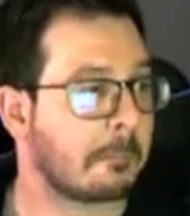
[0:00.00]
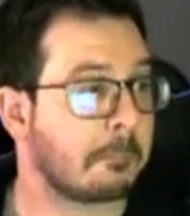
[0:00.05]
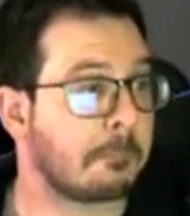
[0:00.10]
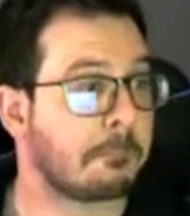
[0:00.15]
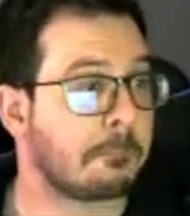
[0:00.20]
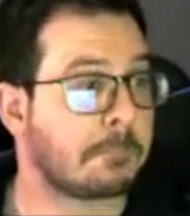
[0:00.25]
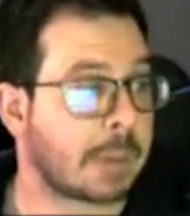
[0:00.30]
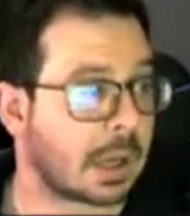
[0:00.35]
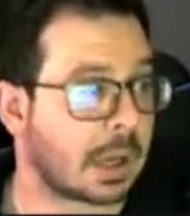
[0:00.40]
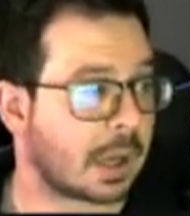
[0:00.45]

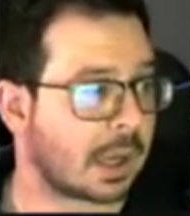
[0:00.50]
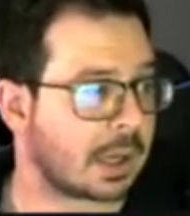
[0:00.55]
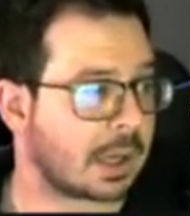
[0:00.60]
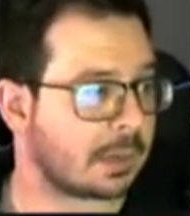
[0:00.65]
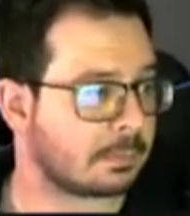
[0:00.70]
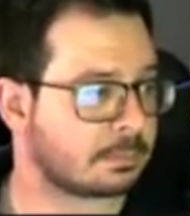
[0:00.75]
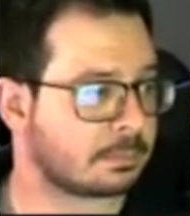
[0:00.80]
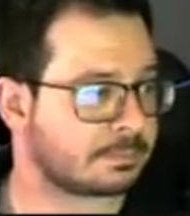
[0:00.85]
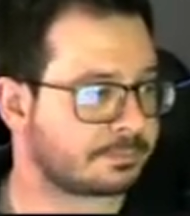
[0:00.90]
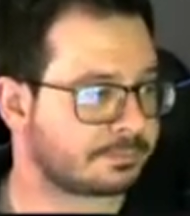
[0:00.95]
but
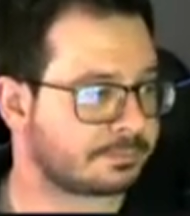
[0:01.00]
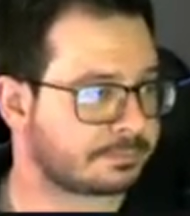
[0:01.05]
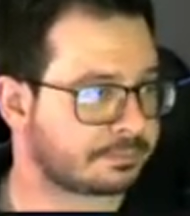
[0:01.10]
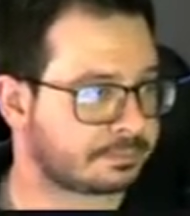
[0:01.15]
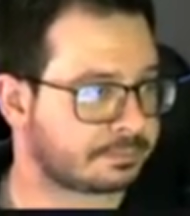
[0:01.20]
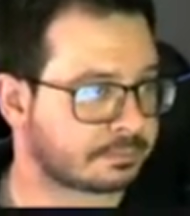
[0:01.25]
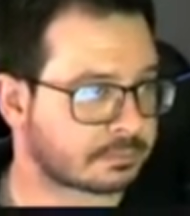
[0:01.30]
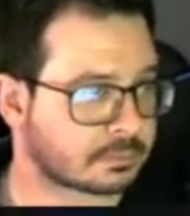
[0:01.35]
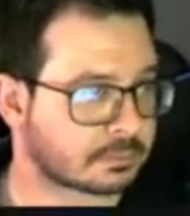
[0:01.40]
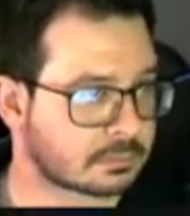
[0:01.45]

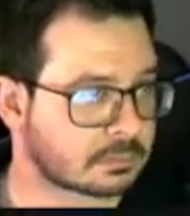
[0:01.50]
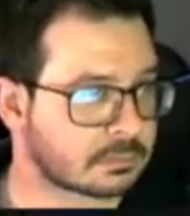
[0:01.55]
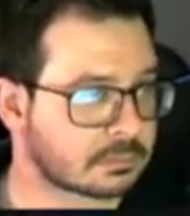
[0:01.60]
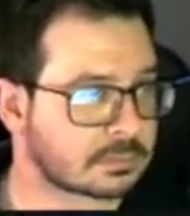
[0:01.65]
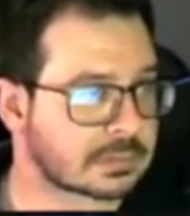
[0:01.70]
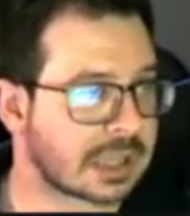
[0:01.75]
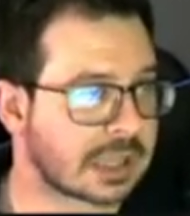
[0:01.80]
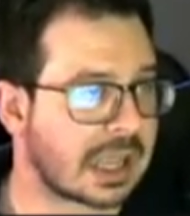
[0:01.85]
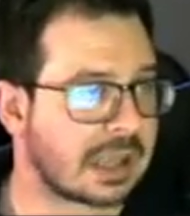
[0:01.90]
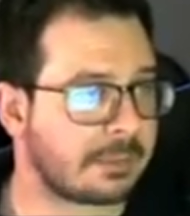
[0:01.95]

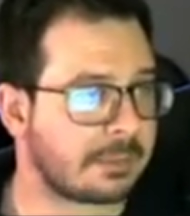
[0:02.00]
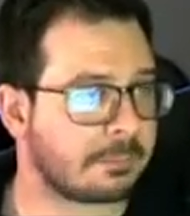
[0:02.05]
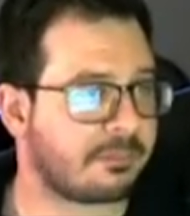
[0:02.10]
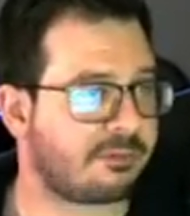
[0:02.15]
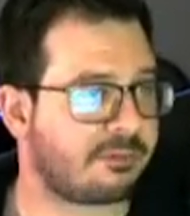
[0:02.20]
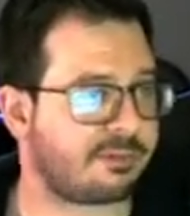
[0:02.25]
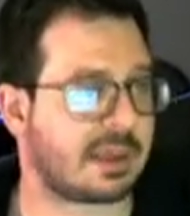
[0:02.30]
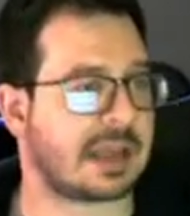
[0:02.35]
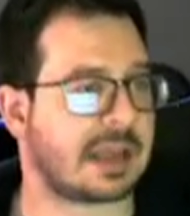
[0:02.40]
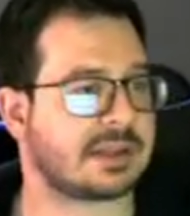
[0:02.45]
I'm
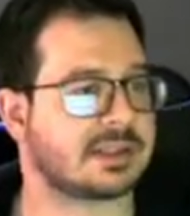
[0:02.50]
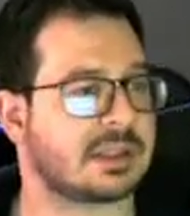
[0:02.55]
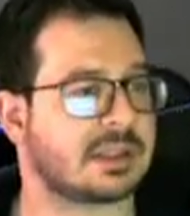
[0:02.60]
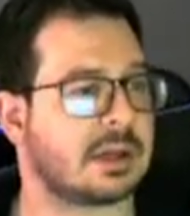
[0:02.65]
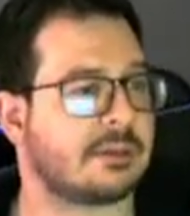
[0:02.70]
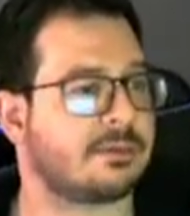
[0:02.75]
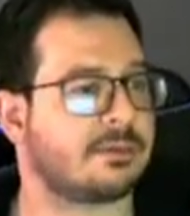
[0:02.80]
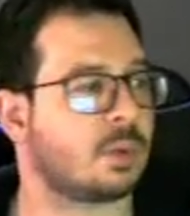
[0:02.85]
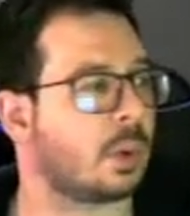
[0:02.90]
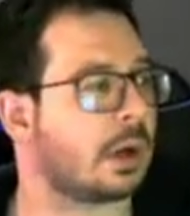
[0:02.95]
fast enough
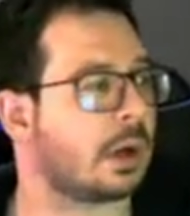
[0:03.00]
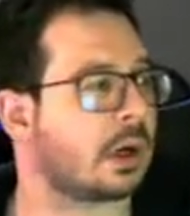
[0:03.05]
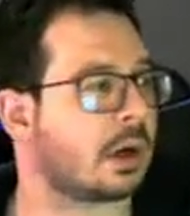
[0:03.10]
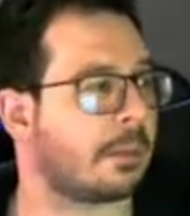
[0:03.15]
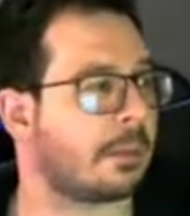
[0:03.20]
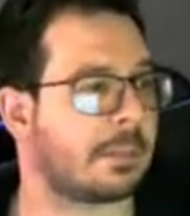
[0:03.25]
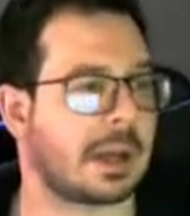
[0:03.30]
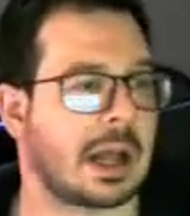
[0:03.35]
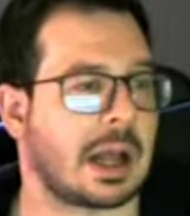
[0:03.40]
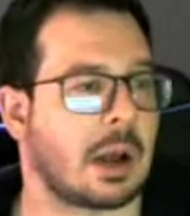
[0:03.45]
to where I'm
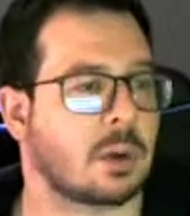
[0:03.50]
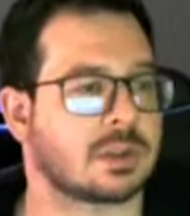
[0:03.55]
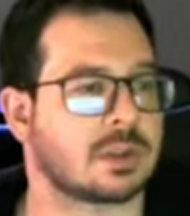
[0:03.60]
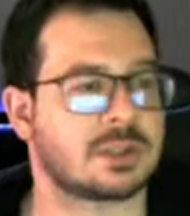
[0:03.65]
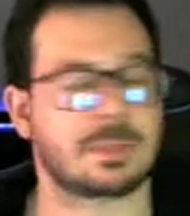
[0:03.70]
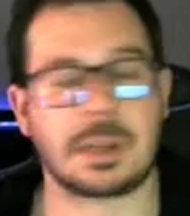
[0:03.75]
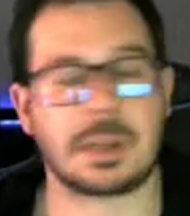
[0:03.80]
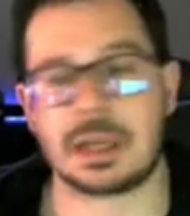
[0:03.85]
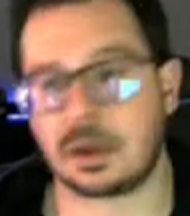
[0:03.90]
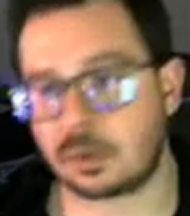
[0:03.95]
going to
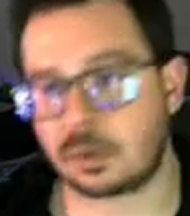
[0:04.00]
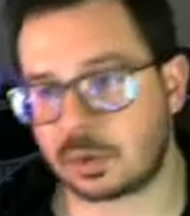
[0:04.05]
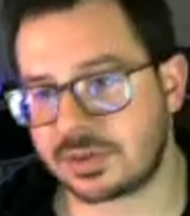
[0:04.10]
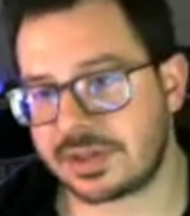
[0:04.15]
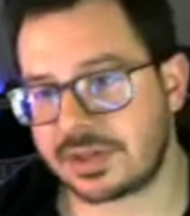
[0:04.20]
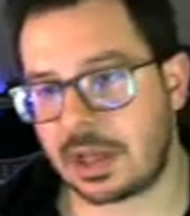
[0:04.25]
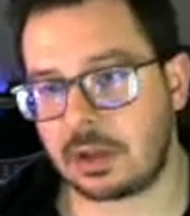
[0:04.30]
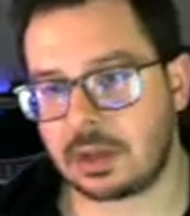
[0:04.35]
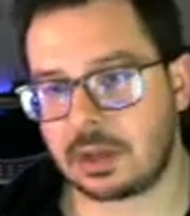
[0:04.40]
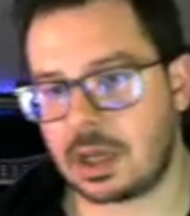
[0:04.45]
outspeed a
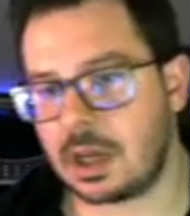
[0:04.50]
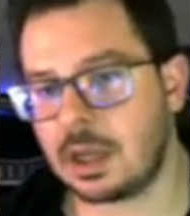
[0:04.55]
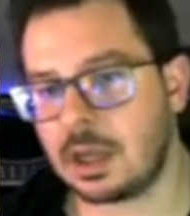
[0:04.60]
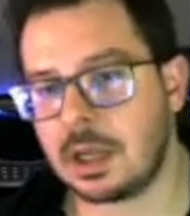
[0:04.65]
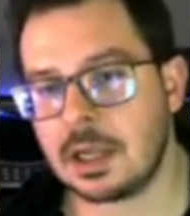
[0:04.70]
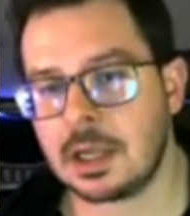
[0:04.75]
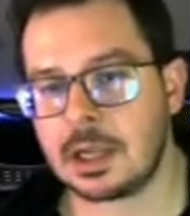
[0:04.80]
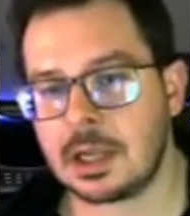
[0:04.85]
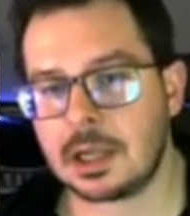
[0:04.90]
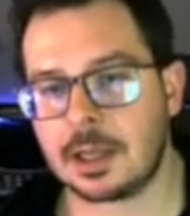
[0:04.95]
Cresselia
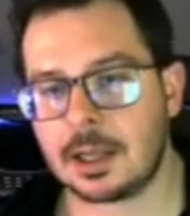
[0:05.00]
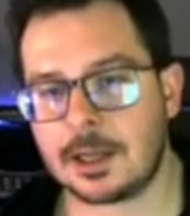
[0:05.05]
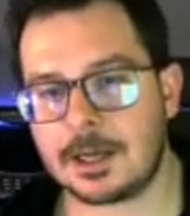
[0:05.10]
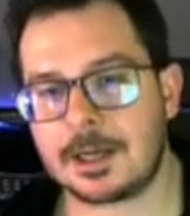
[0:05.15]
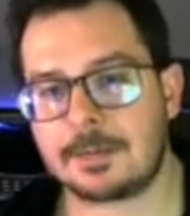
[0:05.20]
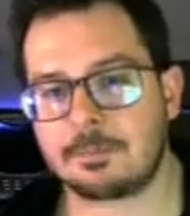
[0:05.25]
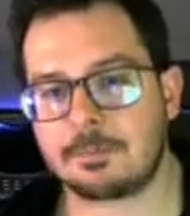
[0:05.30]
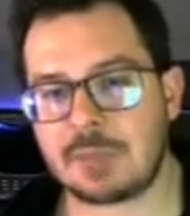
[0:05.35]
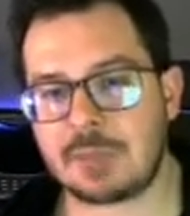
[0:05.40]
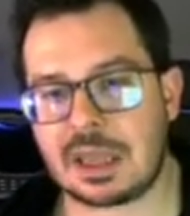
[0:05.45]

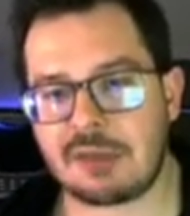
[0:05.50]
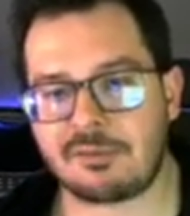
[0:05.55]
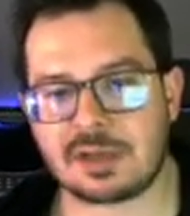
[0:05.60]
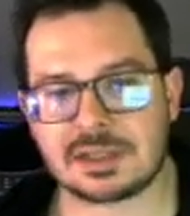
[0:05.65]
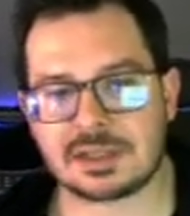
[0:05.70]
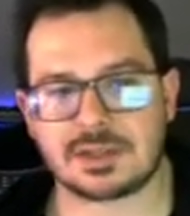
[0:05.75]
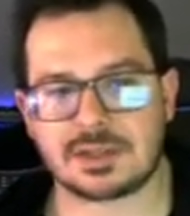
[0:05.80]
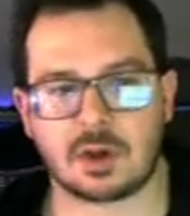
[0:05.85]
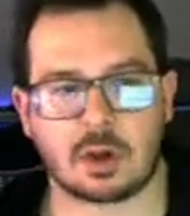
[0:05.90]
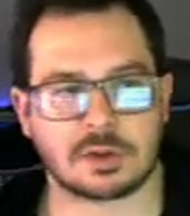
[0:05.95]
if
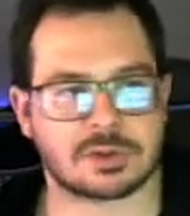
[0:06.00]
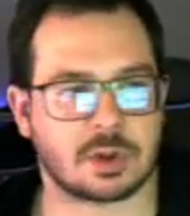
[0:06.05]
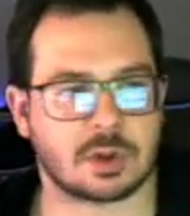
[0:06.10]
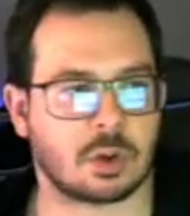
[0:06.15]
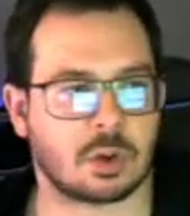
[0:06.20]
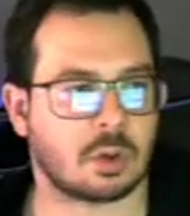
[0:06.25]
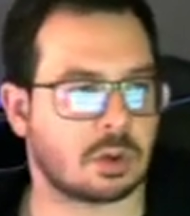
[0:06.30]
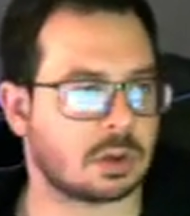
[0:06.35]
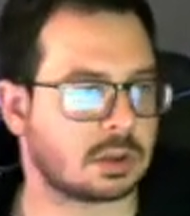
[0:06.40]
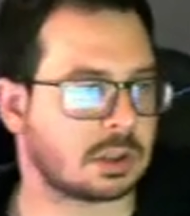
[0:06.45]
it's also,
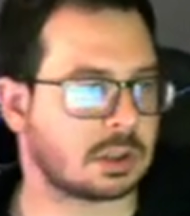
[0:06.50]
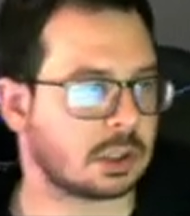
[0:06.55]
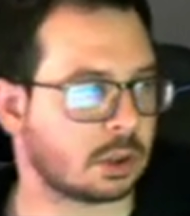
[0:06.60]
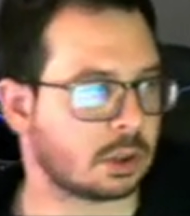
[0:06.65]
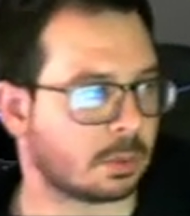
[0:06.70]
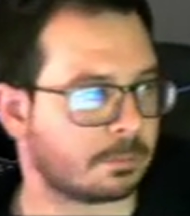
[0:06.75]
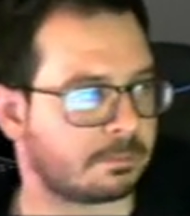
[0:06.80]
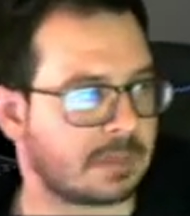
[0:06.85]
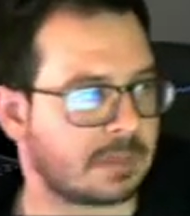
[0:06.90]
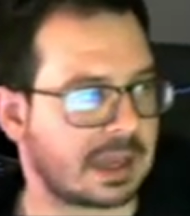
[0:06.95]
you know,
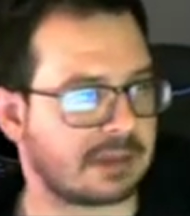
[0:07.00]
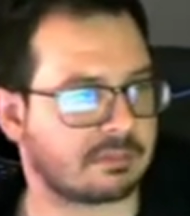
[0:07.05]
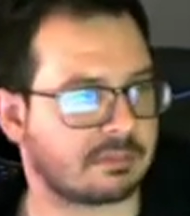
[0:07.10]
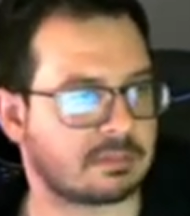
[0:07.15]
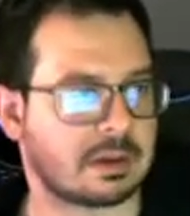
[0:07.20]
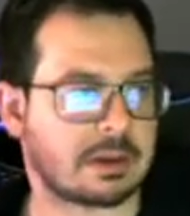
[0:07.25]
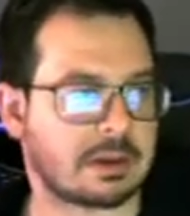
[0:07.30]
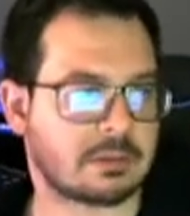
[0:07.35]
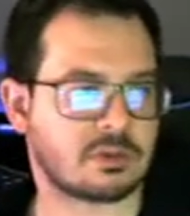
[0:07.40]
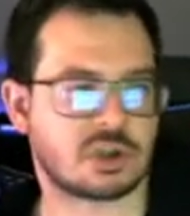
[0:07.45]
it
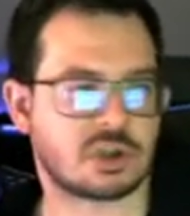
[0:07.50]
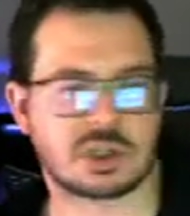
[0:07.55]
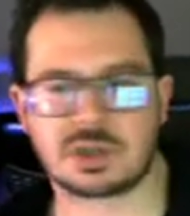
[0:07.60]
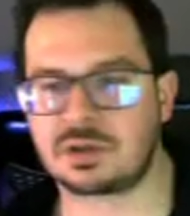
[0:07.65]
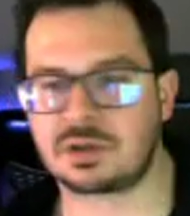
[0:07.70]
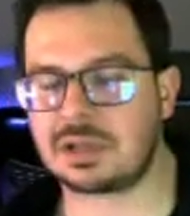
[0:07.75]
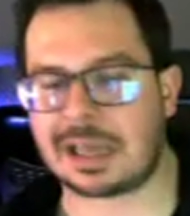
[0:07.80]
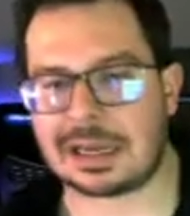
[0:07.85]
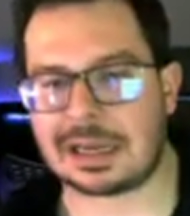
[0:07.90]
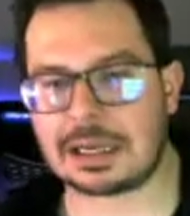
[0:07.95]
just
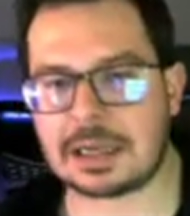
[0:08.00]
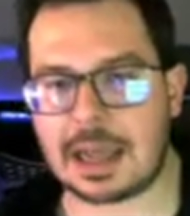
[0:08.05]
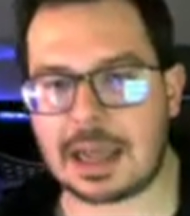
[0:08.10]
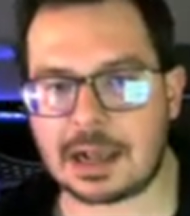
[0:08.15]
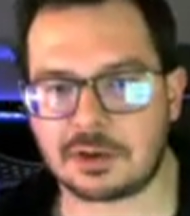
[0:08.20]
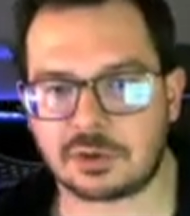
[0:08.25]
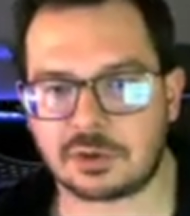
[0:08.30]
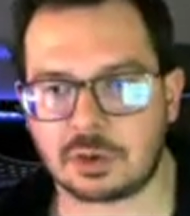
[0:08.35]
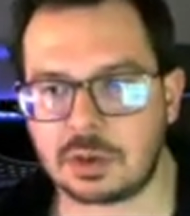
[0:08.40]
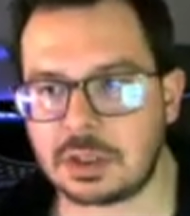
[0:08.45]
kind of
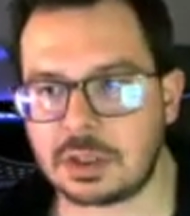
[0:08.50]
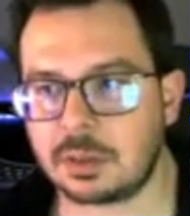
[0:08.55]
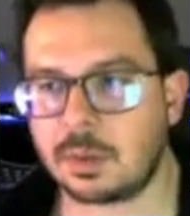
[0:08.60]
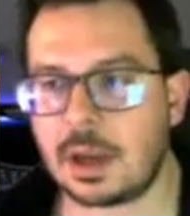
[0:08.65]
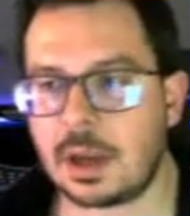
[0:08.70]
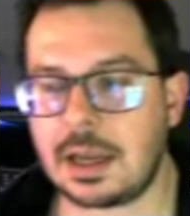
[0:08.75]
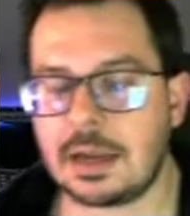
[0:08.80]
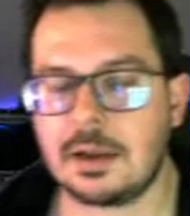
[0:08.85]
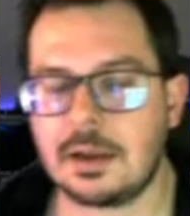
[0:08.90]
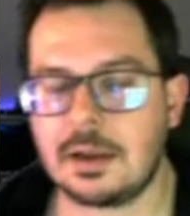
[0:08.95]
naturally, right?